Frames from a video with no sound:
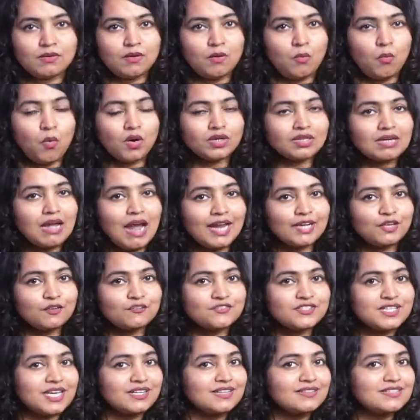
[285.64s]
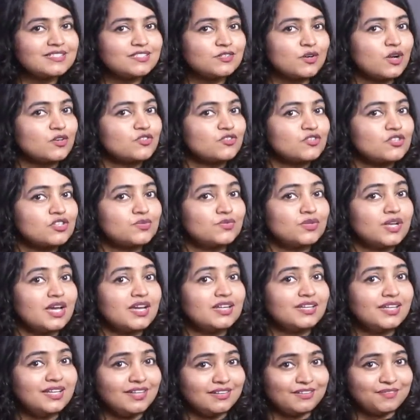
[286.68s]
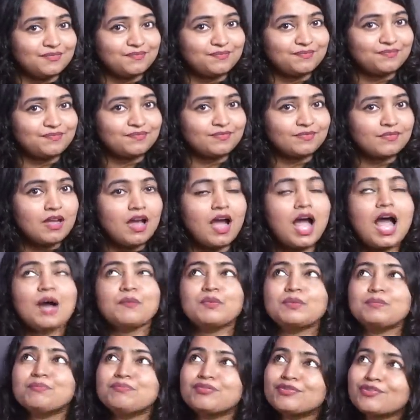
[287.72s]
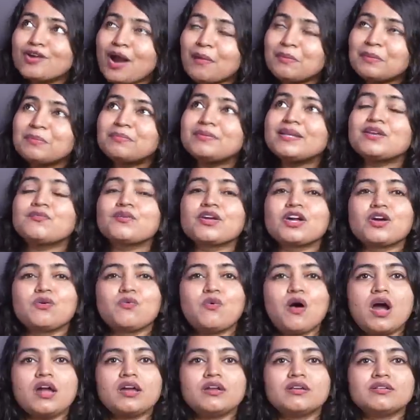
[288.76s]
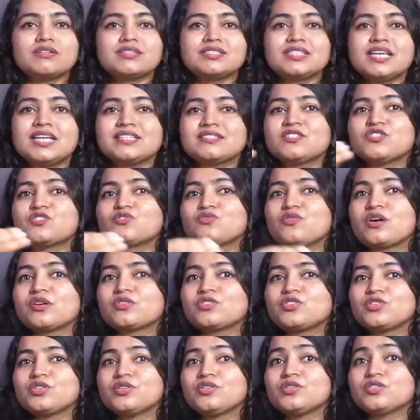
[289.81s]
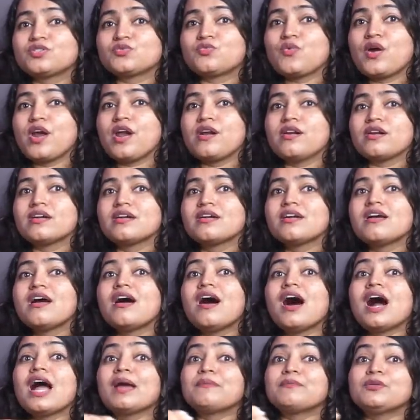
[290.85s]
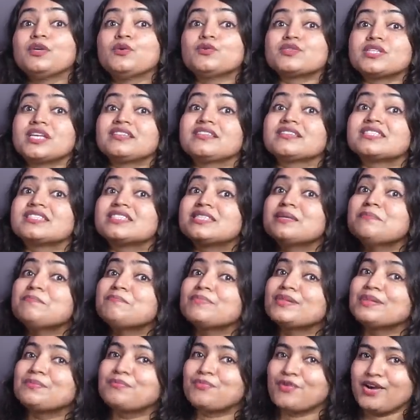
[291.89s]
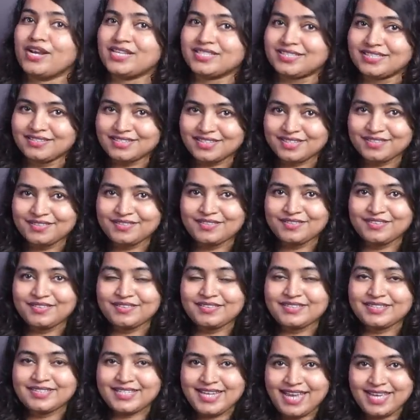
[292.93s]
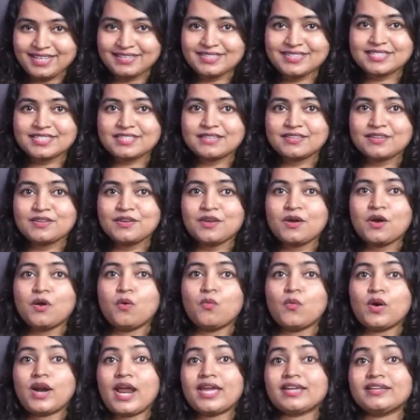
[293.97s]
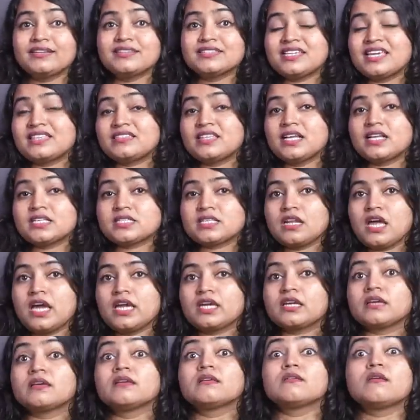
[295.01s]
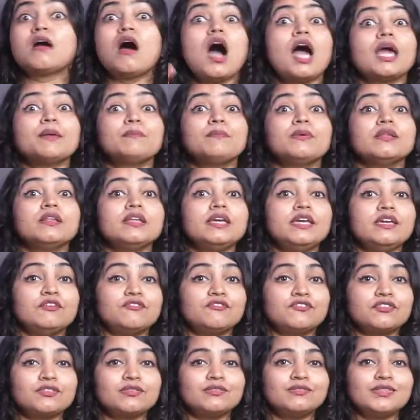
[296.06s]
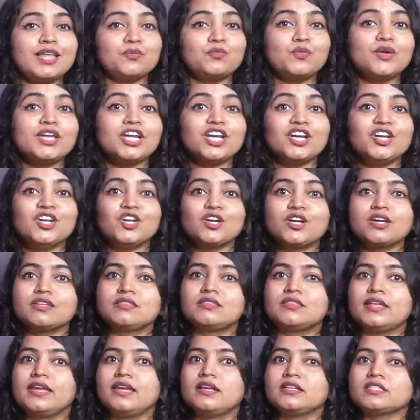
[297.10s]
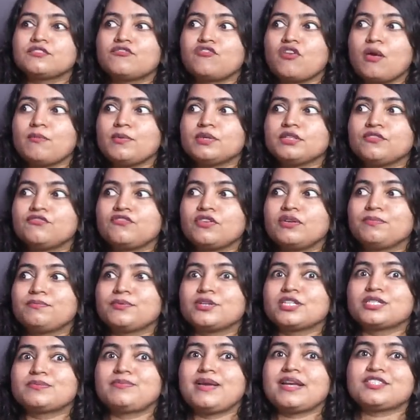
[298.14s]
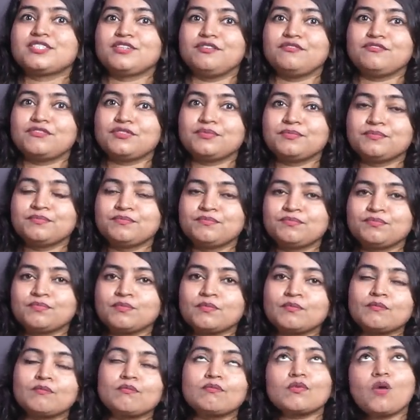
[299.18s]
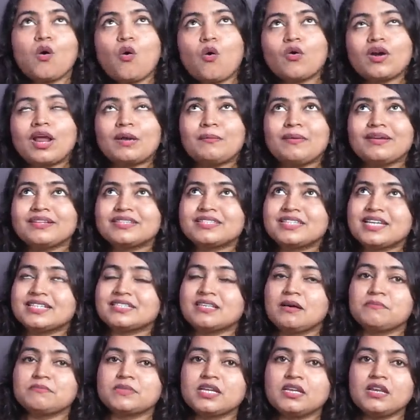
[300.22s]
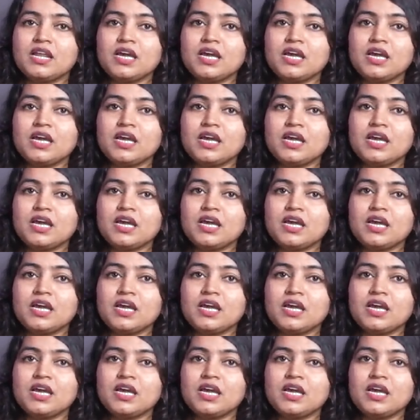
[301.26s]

what kind of sentence structures would I need? I would probably require sentence structures where I'm using the simple present tense, where I can say things like, I believe that we can look at things from a different perspective. Or I might say something